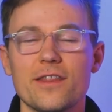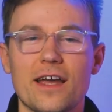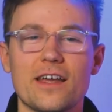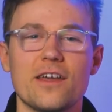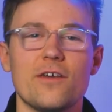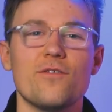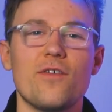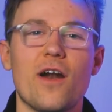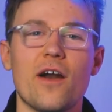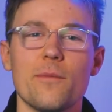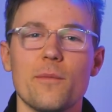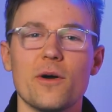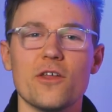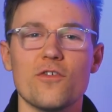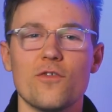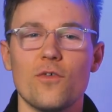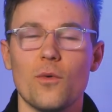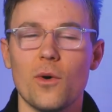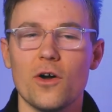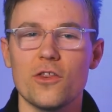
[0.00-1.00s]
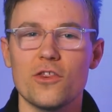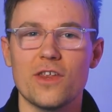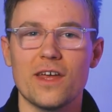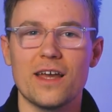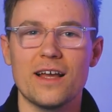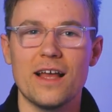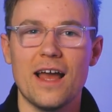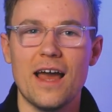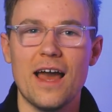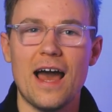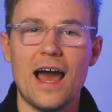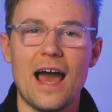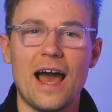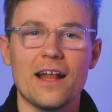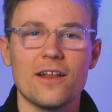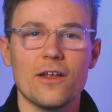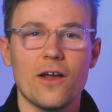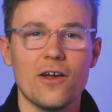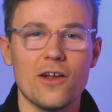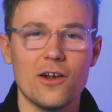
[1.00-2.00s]
Thank you very much for watching
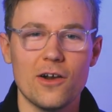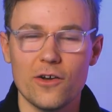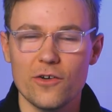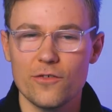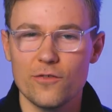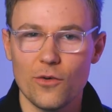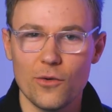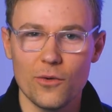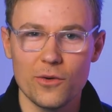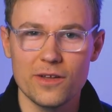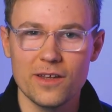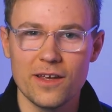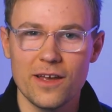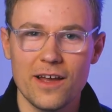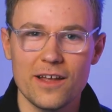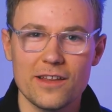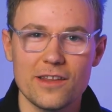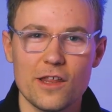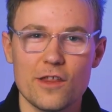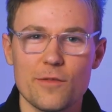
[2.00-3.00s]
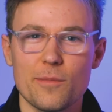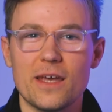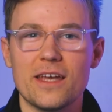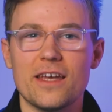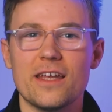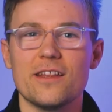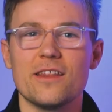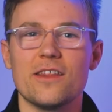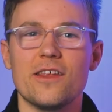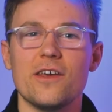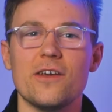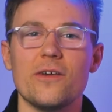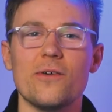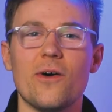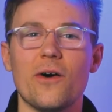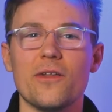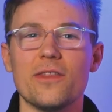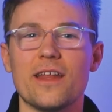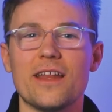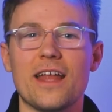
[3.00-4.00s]
and I look forward to speaking to you
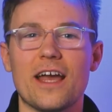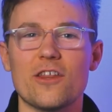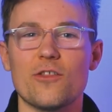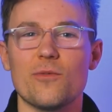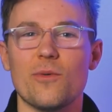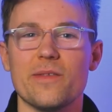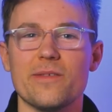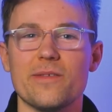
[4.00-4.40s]
on the next